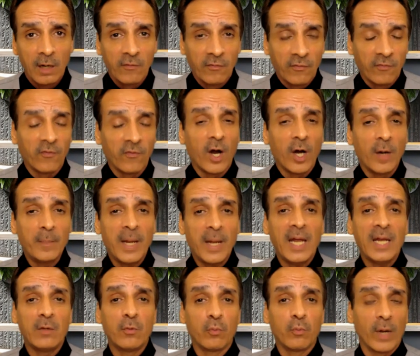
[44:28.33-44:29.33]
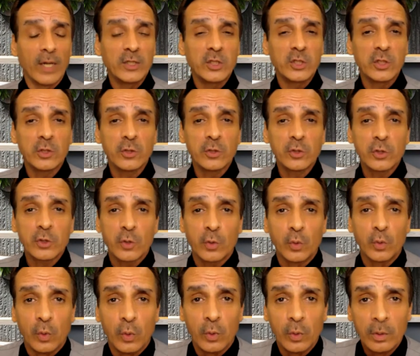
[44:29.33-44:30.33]
from a registered
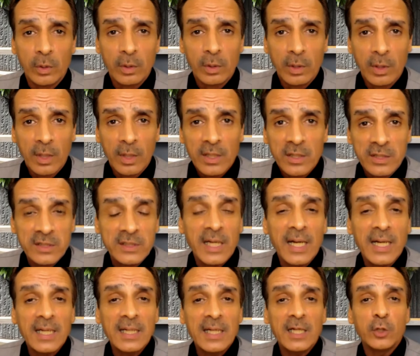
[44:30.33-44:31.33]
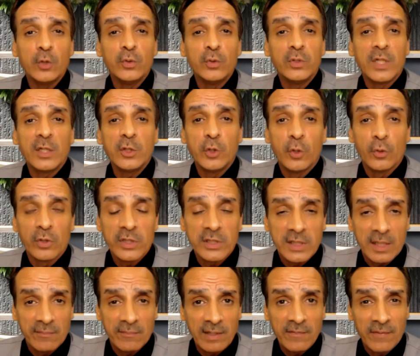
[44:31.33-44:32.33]
school saying that you did your
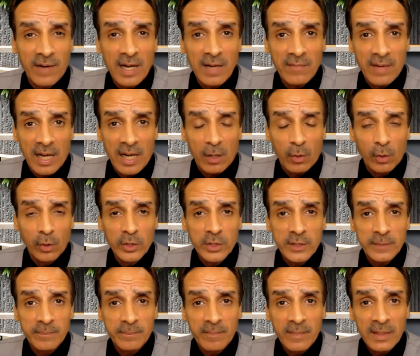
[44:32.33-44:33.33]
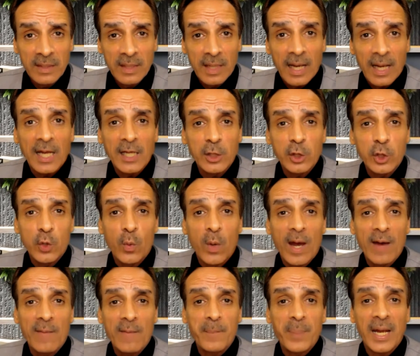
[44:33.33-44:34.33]
75 hours and you
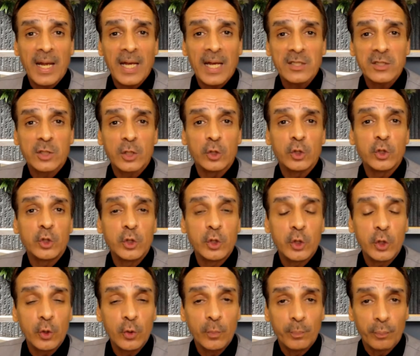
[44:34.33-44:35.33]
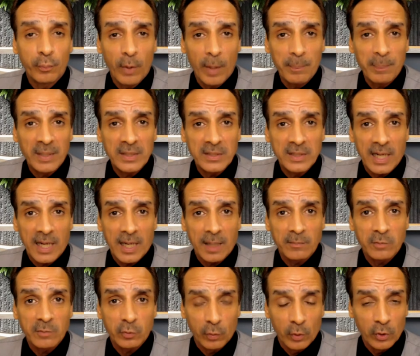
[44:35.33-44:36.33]
have passed the 2 prep
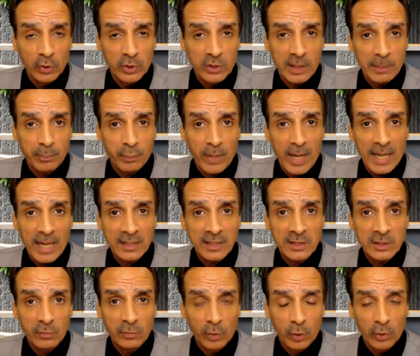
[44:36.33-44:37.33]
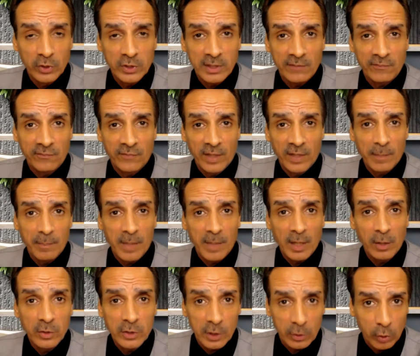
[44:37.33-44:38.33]
exams, real estate practice and real estate
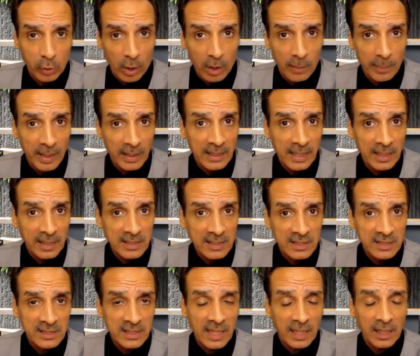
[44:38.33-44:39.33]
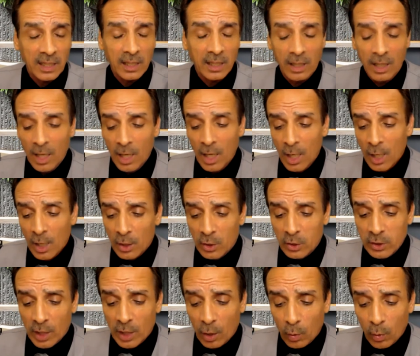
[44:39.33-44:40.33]
fundamentals. I'll talk about that in a second.
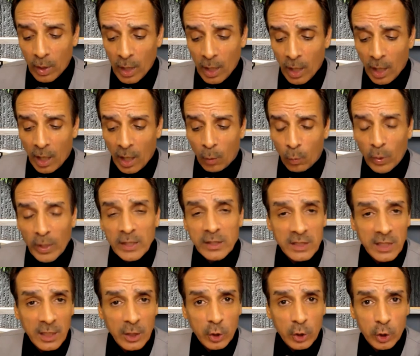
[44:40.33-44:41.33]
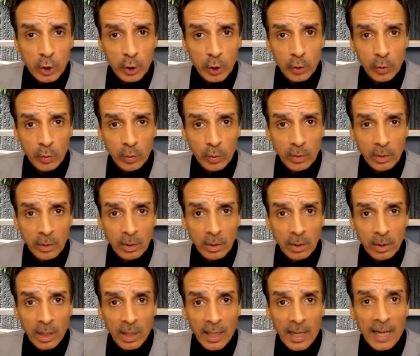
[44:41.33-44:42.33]
So we teach you
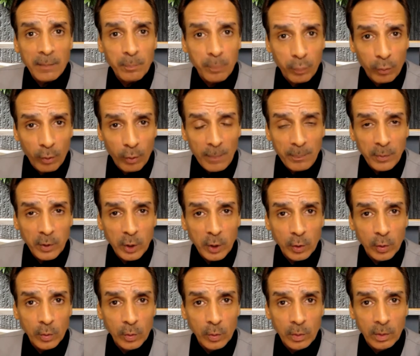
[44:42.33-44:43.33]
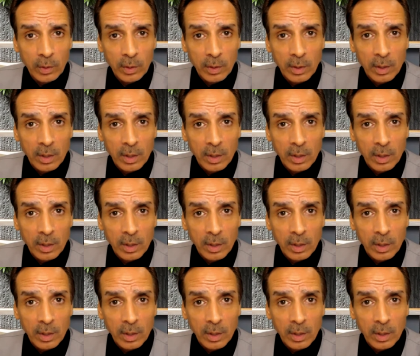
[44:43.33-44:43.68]
and prep you